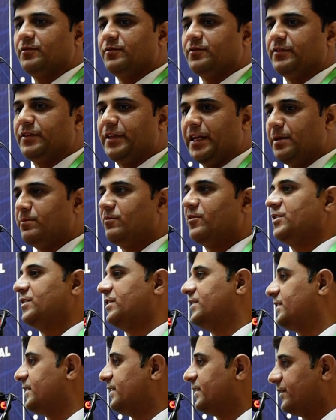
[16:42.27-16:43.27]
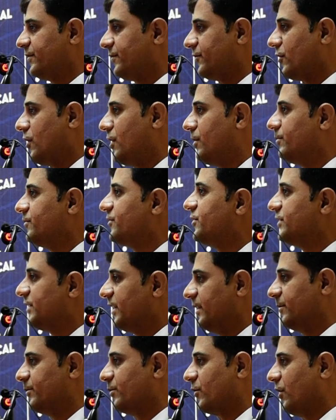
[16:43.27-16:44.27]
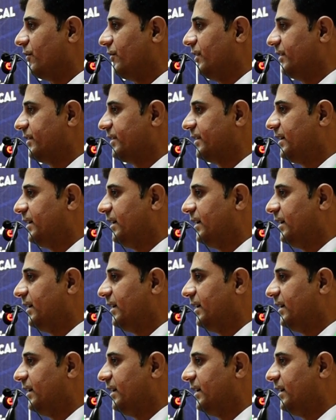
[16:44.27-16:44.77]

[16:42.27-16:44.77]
them was from Sindh province,